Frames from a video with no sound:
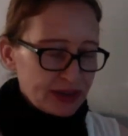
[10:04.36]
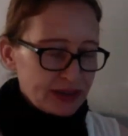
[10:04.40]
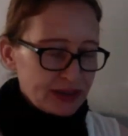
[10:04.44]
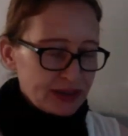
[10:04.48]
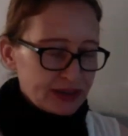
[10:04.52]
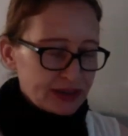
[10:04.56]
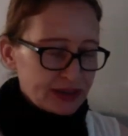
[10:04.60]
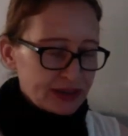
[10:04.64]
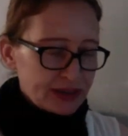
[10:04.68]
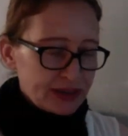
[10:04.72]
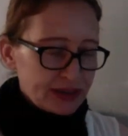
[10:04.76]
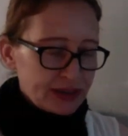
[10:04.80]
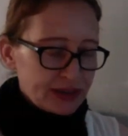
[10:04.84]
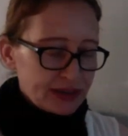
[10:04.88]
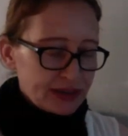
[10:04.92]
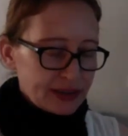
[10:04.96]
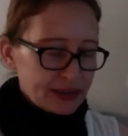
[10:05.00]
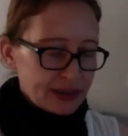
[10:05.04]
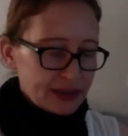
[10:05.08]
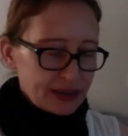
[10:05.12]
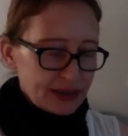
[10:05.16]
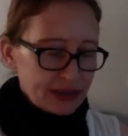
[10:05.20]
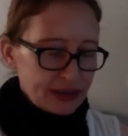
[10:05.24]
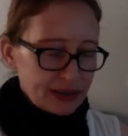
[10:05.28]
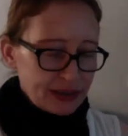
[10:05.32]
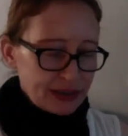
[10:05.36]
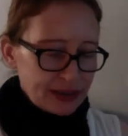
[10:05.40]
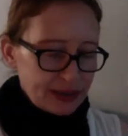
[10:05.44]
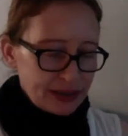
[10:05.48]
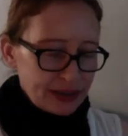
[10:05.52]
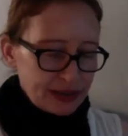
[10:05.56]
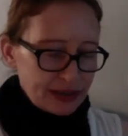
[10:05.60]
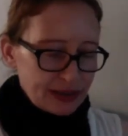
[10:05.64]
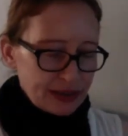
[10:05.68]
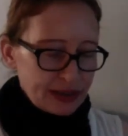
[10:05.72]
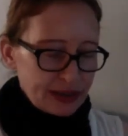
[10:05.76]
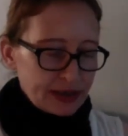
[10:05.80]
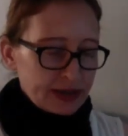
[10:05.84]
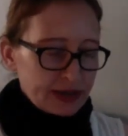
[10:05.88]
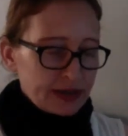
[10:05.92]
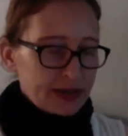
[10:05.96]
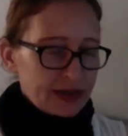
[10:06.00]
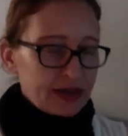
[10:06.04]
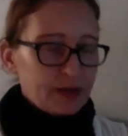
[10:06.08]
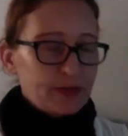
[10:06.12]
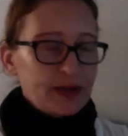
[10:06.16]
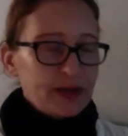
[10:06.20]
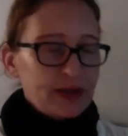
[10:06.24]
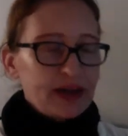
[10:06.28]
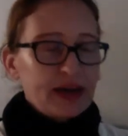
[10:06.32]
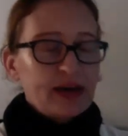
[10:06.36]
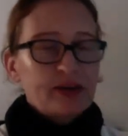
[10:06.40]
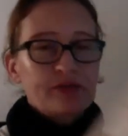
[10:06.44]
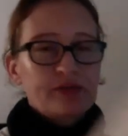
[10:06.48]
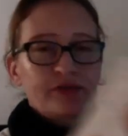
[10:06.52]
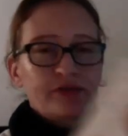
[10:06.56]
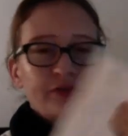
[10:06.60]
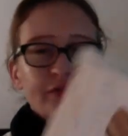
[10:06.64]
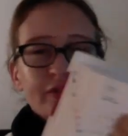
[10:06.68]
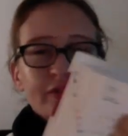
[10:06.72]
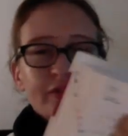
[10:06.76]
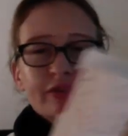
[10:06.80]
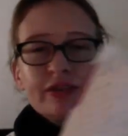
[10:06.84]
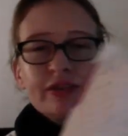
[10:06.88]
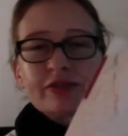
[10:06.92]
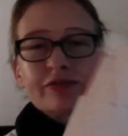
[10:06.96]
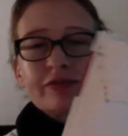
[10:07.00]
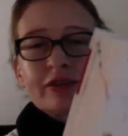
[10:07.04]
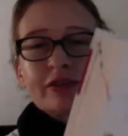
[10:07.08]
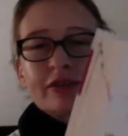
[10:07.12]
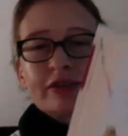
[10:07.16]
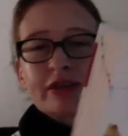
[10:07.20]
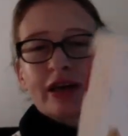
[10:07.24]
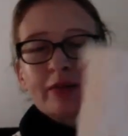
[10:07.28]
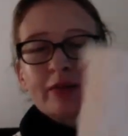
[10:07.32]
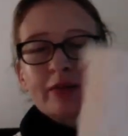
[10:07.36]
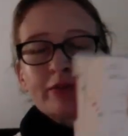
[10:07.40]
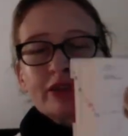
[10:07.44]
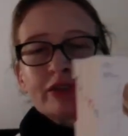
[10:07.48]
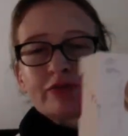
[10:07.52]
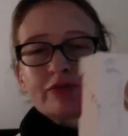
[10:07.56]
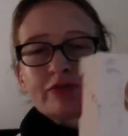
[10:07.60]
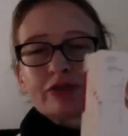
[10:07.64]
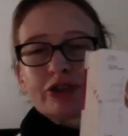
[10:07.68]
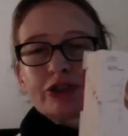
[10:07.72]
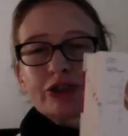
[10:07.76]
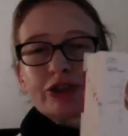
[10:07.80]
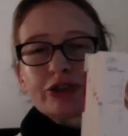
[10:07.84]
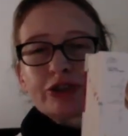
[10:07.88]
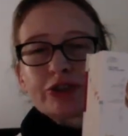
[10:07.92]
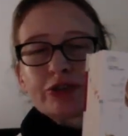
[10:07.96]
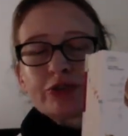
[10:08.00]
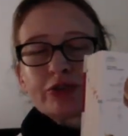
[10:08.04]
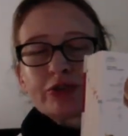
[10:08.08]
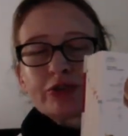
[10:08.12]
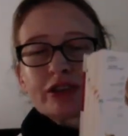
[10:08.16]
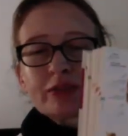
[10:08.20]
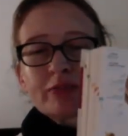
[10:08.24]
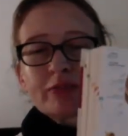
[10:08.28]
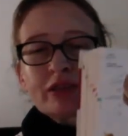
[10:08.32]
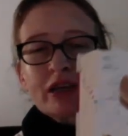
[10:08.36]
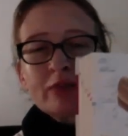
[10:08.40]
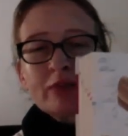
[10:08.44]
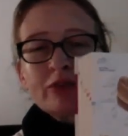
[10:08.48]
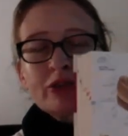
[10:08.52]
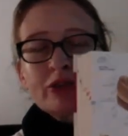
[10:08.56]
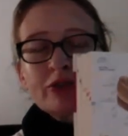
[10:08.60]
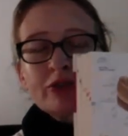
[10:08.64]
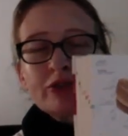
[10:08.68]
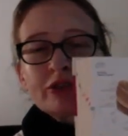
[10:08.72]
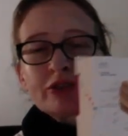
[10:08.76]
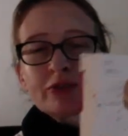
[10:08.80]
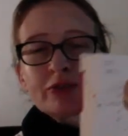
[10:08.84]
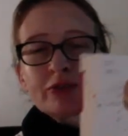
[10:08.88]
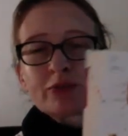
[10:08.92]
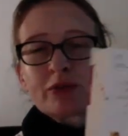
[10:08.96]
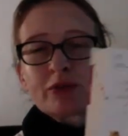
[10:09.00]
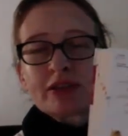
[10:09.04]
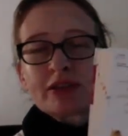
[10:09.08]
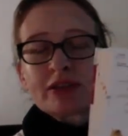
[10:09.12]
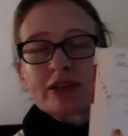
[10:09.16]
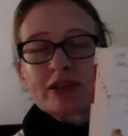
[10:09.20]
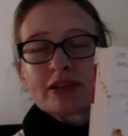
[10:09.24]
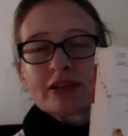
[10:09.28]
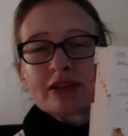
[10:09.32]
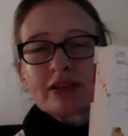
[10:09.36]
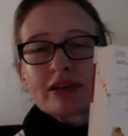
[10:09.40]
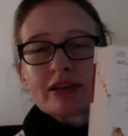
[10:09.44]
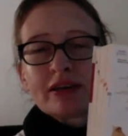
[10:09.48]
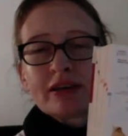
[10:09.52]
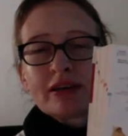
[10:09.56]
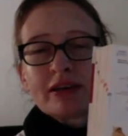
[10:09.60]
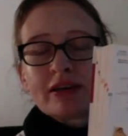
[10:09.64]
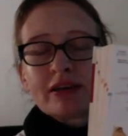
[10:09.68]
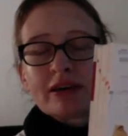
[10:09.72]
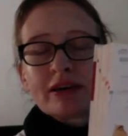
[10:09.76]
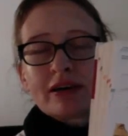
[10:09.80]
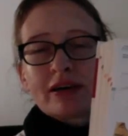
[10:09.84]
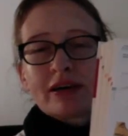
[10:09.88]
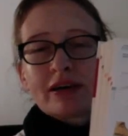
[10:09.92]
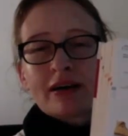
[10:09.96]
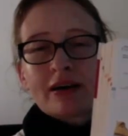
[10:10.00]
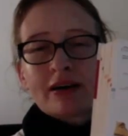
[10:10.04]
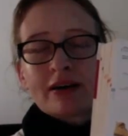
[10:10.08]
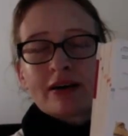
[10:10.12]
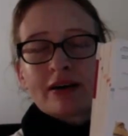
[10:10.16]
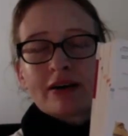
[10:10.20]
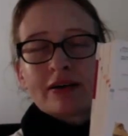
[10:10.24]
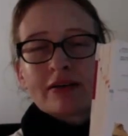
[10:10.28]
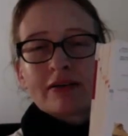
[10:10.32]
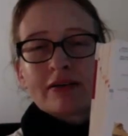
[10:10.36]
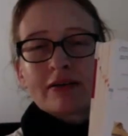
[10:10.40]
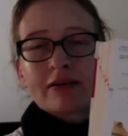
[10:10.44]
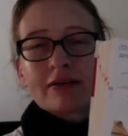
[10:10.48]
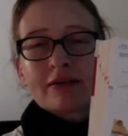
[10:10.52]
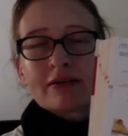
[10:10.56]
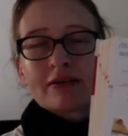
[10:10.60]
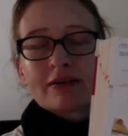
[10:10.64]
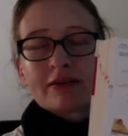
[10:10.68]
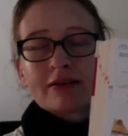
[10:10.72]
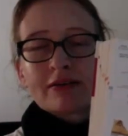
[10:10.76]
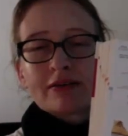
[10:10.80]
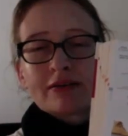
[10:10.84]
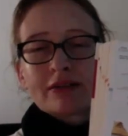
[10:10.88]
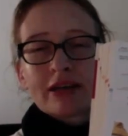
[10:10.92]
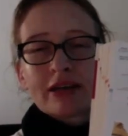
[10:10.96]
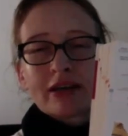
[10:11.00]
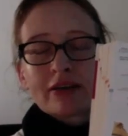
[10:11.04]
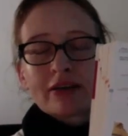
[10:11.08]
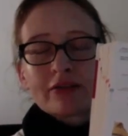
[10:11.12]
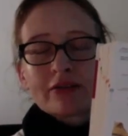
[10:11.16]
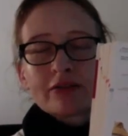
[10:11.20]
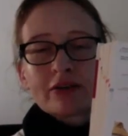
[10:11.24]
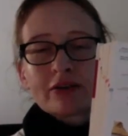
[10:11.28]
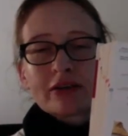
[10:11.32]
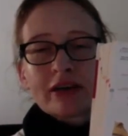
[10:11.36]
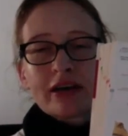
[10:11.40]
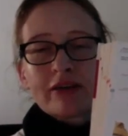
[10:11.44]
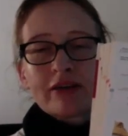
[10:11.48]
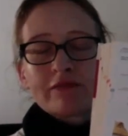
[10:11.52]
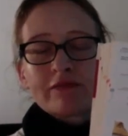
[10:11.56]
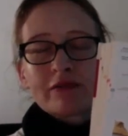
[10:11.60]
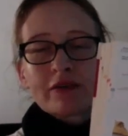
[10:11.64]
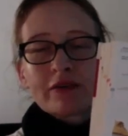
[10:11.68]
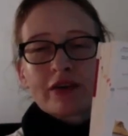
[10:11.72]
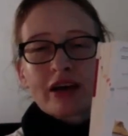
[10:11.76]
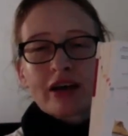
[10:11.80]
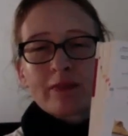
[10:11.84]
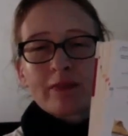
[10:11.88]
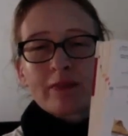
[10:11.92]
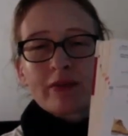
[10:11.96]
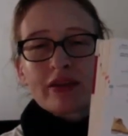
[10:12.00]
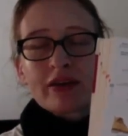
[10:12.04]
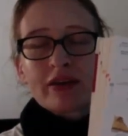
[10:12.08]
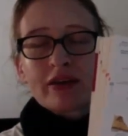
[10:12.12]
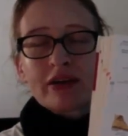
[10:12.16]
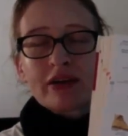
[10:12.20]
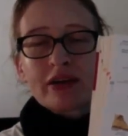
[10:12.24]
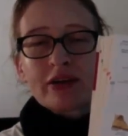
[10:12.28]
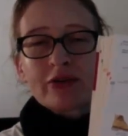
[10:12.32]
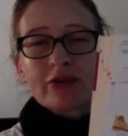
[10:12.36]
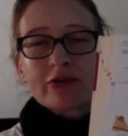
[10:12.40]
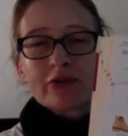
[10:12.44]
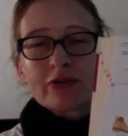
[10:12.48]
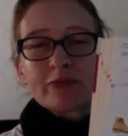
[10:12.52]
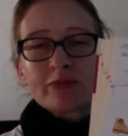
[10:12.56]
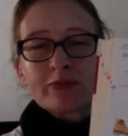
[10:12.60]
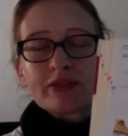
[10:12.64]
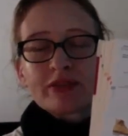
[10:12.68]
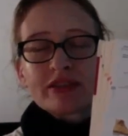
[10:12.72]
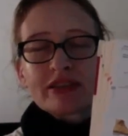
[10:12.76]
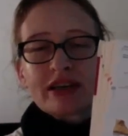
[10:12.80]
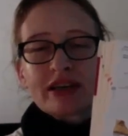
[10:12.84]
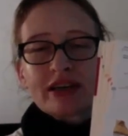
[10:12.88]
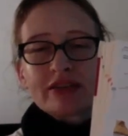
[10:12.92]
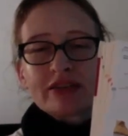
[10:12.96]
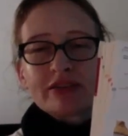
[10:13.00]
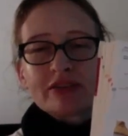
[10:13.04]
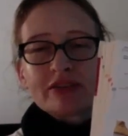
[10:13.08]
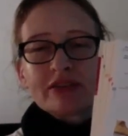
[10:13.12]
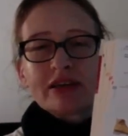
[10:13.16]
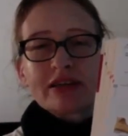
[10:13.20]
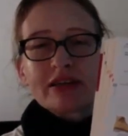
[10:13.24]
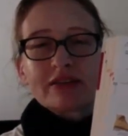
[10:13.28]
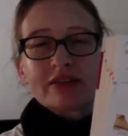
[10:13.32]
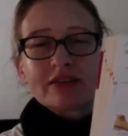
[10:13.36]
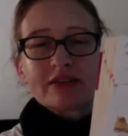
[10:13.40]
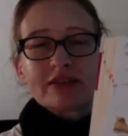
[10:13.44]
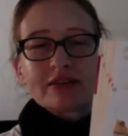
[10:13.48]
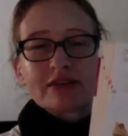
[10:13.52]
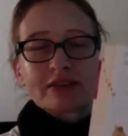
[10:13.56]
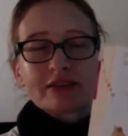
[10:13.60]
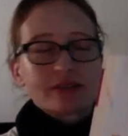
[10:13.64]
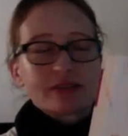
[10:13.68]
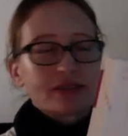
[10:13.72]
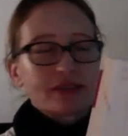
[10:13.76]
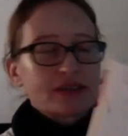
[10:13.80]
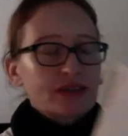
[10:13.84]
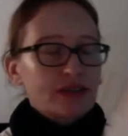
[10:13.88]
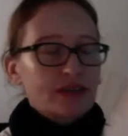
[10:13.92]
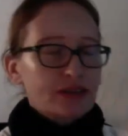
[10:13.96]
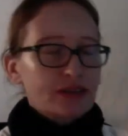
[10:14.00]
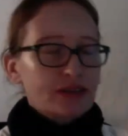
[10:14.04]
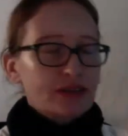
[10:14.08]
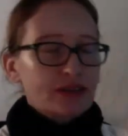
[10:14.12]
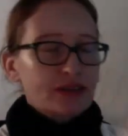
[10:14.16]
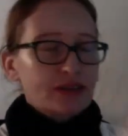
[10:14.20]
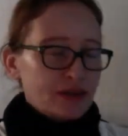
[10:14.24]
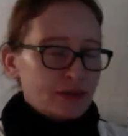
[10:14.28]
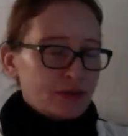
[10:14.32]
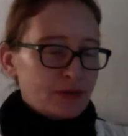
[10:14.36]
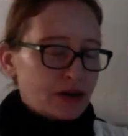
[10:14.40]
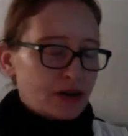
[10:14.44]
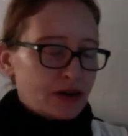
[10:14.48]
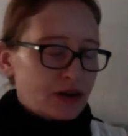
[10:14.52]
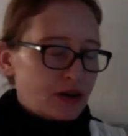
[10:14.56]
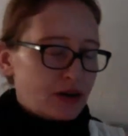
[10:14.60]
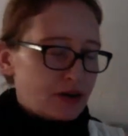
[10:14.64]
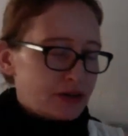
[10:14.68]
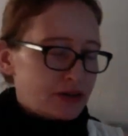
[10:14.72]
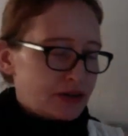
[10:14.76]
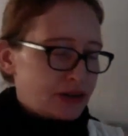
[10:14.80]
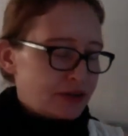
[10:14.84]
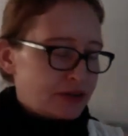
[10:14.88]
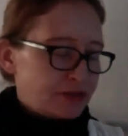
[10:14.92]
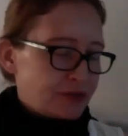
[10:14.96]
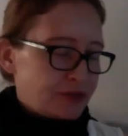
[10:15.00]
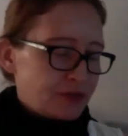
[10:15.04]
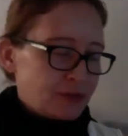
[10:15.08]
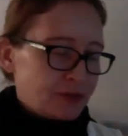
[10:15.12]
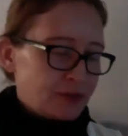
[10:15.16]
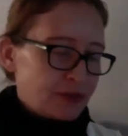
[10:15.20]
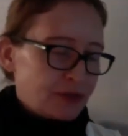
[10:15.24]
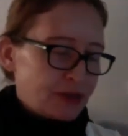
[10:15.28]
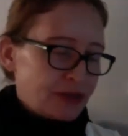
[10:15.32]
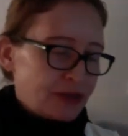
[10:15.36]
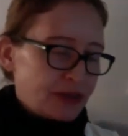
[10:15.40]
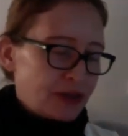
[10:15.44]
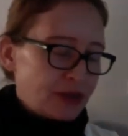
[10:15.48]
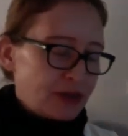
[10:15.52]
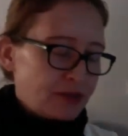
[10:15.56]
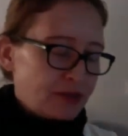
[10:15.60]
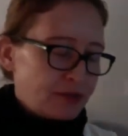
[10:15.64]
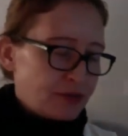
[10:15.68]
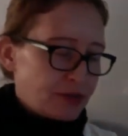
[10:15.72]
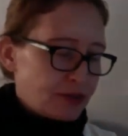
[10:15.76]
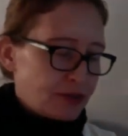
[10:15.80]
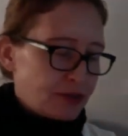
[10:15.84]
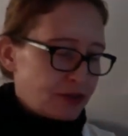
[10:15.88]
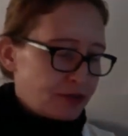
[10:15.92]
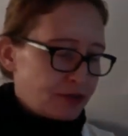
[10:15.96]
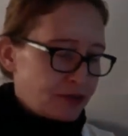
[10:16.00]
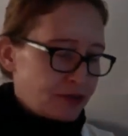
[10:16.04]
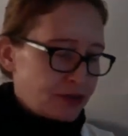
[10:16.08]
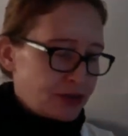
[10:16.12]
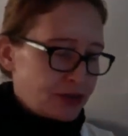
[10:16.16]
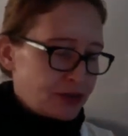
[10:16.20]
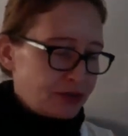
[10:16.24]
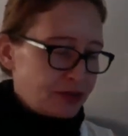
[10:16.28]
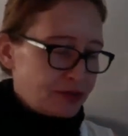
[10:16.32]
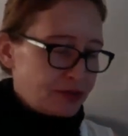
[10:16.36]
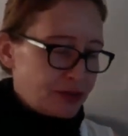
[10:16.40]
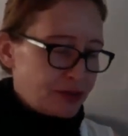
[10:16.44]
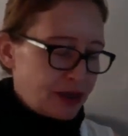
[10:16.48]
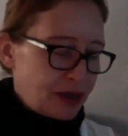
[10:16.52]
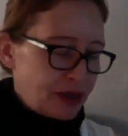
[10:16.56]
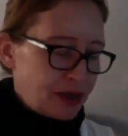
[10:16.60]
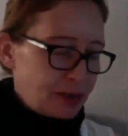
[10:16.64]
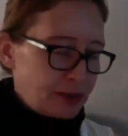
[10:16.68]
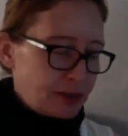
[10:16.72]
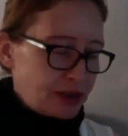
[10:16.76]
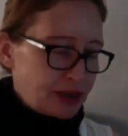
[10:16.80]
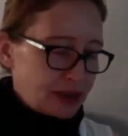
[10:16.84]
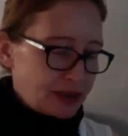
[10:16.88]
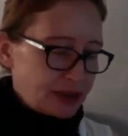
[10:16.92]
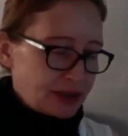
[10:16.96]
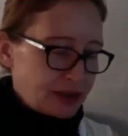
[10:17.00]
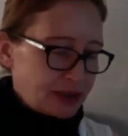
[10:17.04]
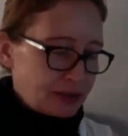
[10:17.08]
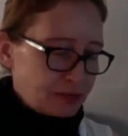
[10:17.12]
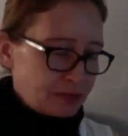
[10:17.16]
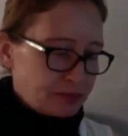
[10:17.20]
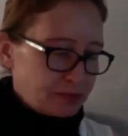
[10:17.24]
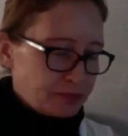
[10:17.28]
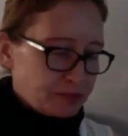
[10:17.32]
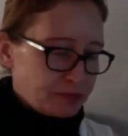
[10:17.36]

easily. Here we have different types of shoes. Sometimes you just want to take a look at vocabulary grouped together like this and see what all the different words are for different objects.